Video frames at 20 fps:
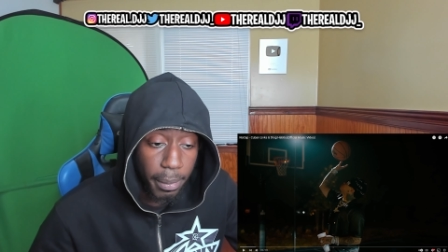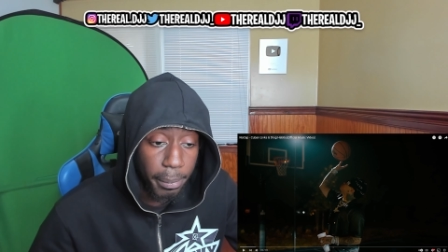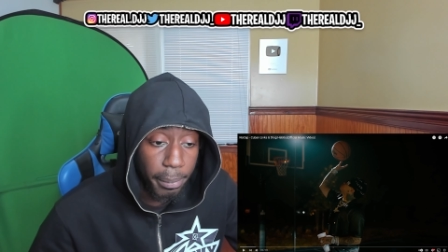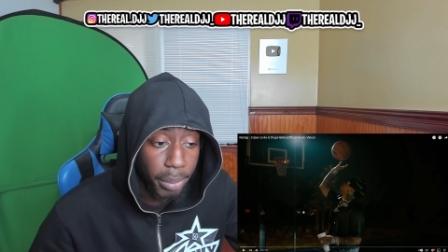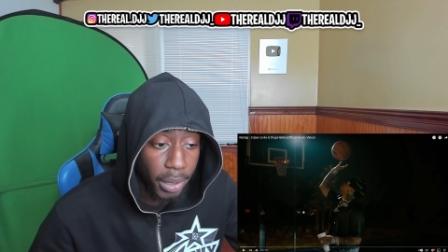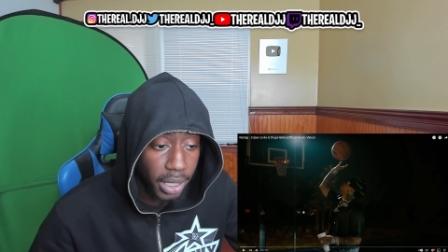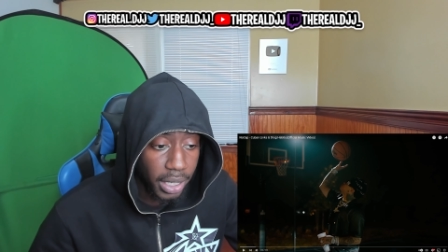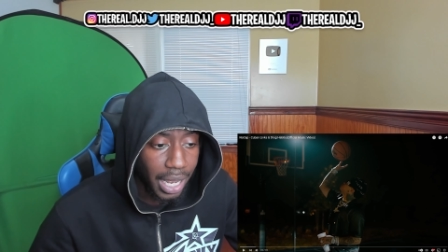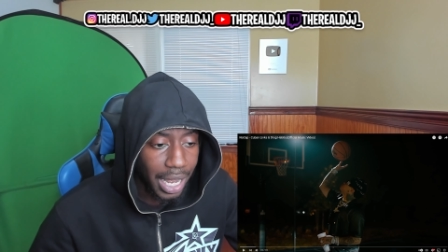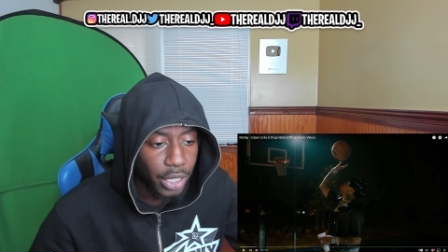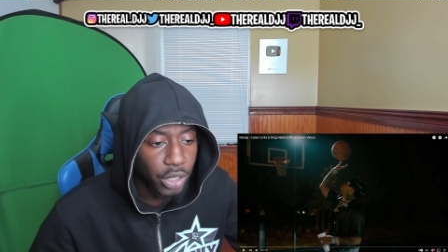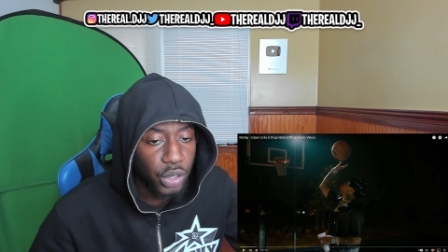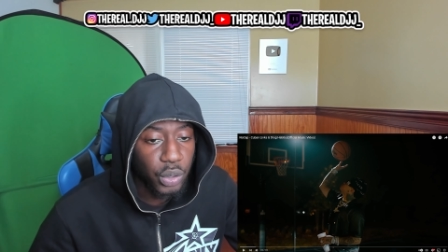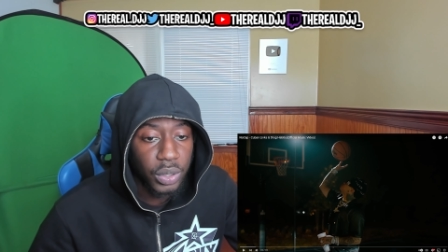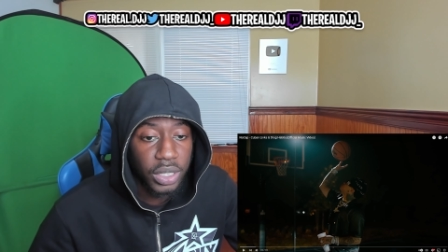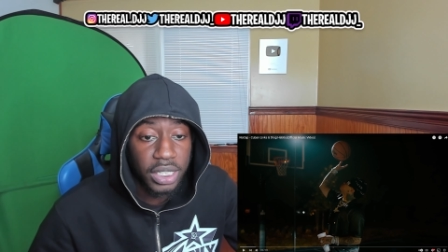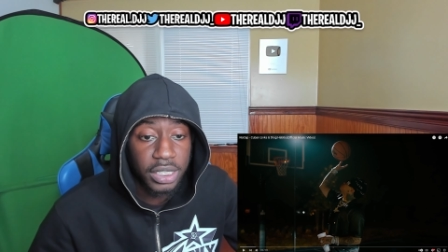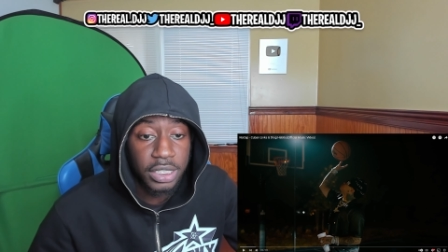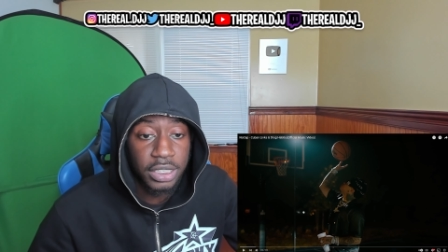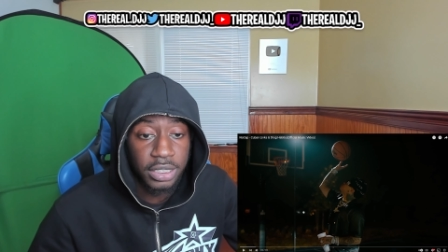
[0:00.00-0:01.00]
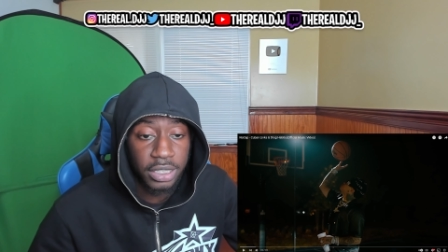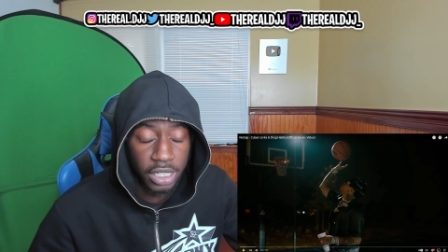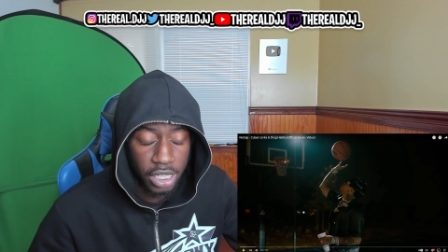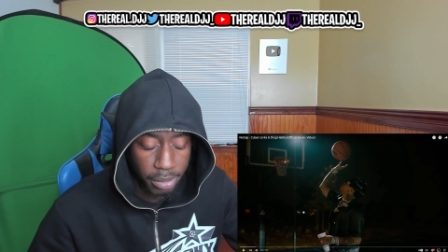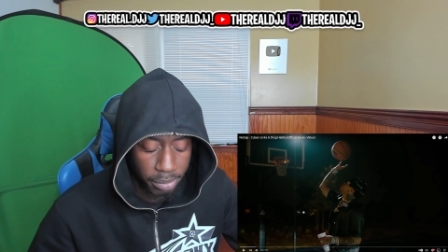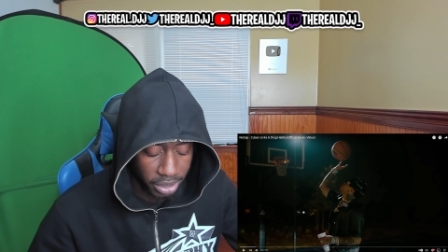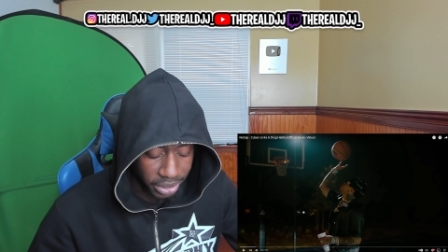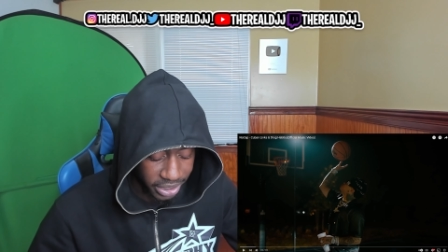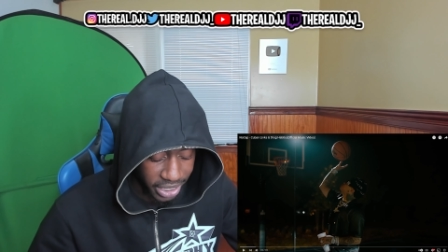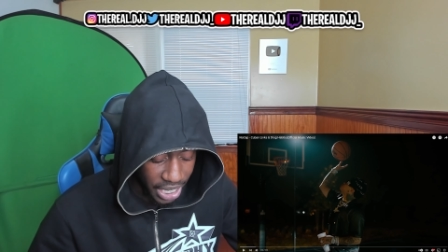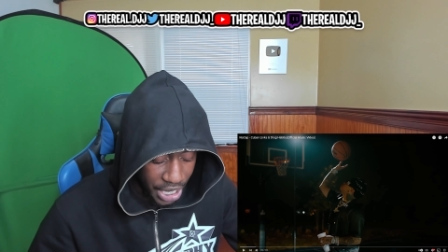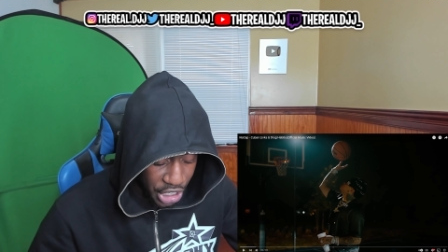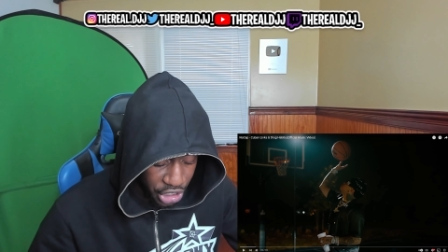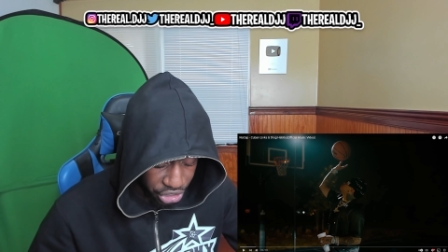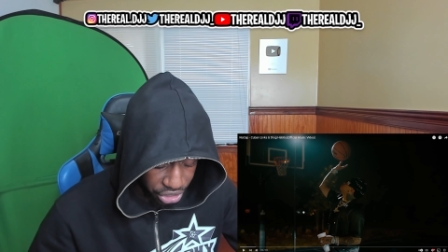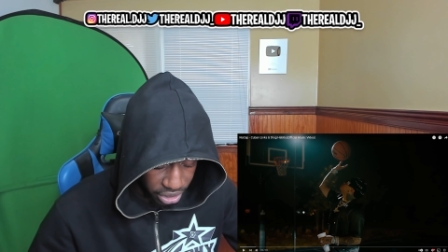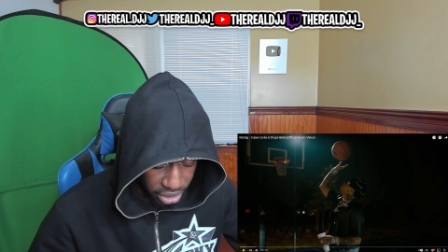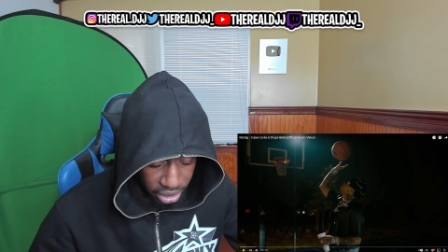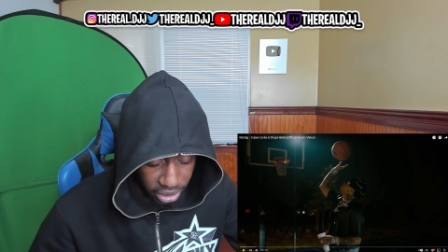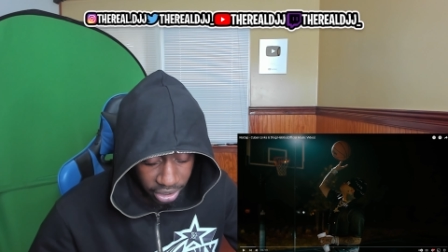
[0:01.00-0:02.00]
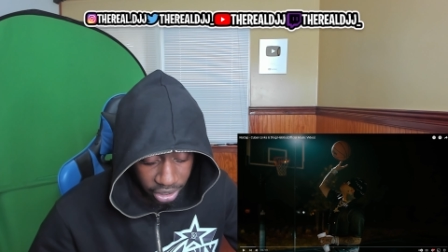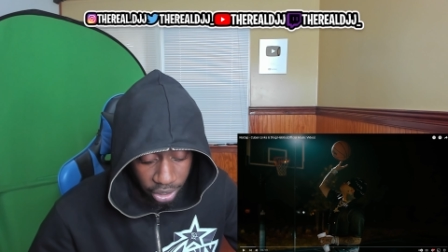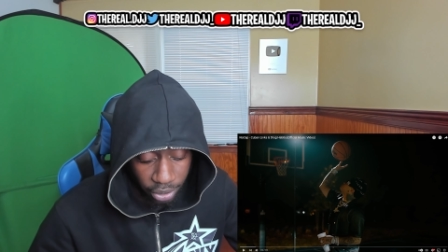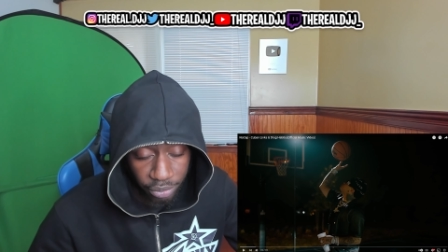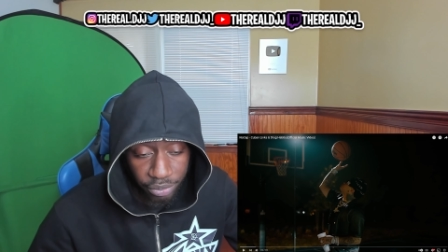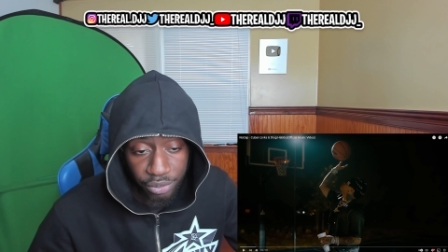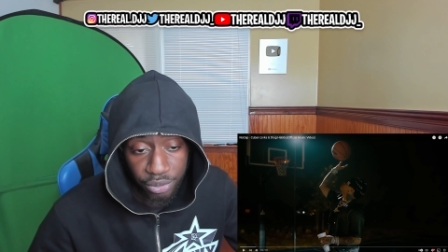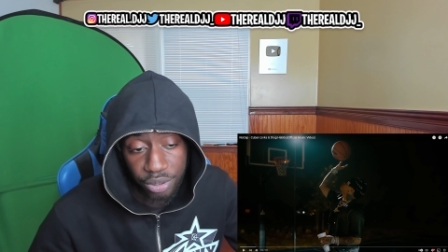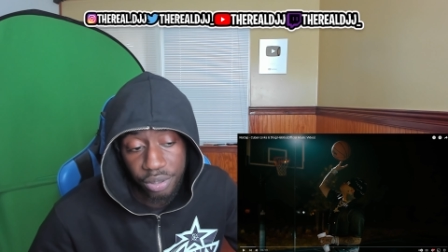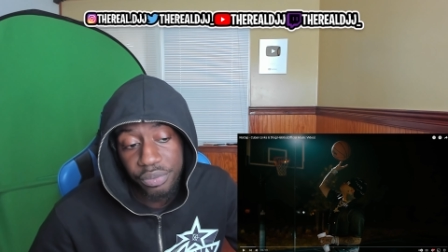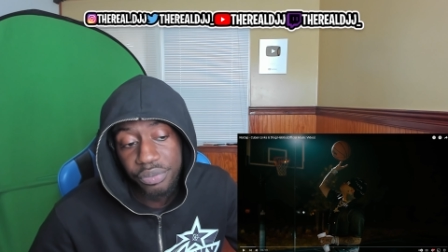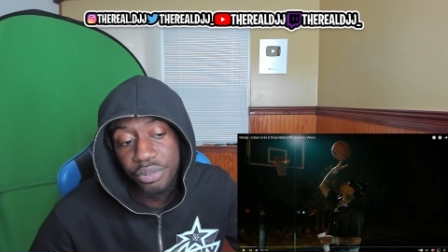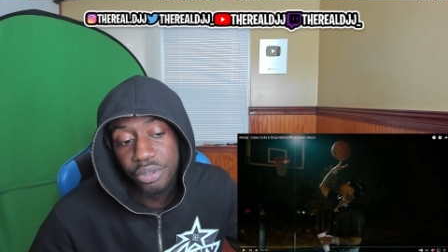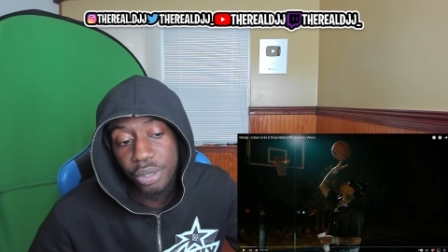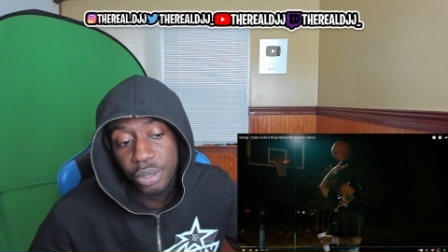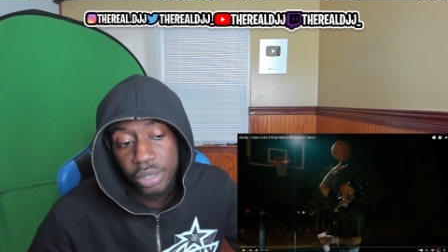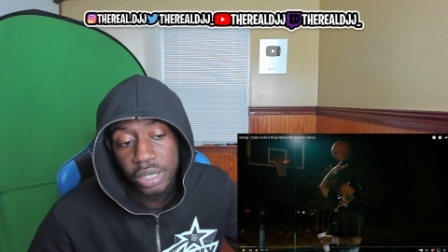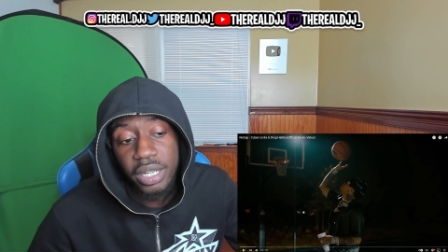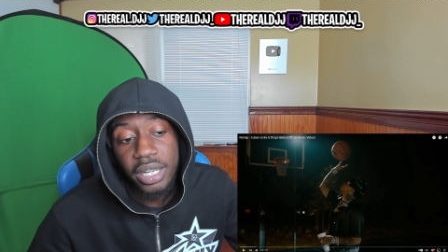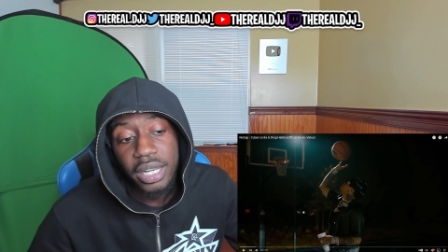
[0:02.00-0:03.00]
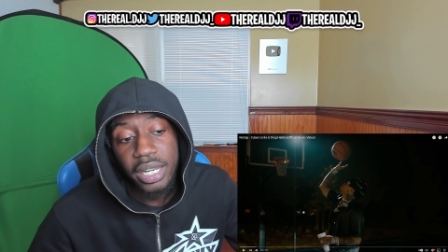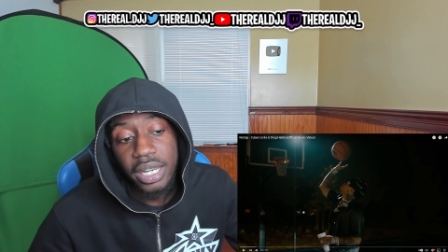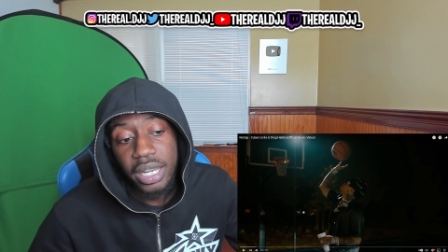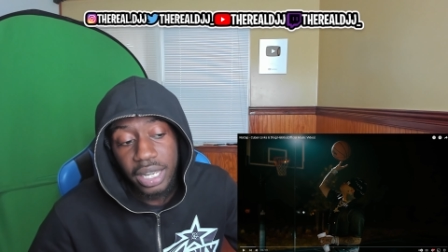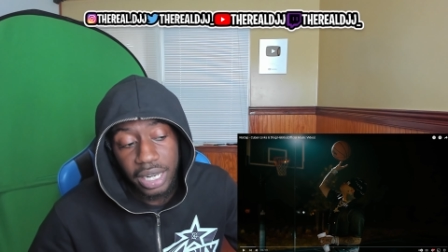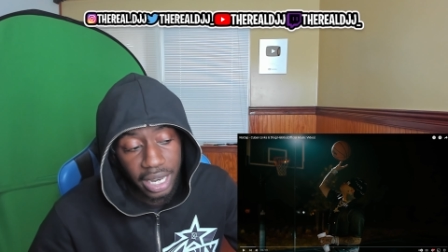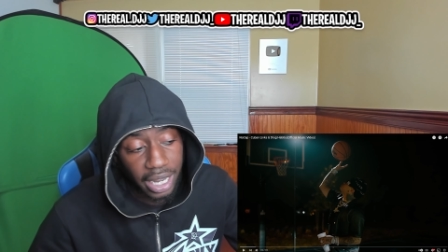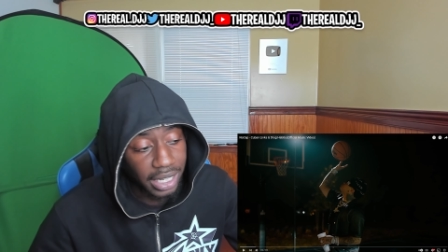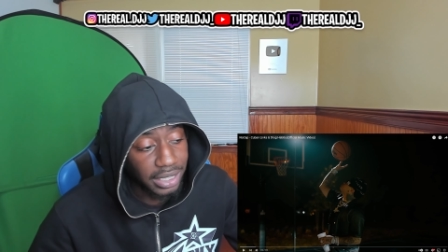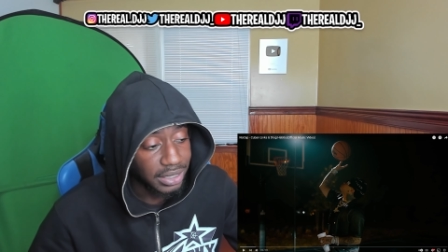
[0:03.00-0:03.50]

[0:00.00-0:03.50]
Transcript: but I do listen to him occasionally though, for real, for real. And like I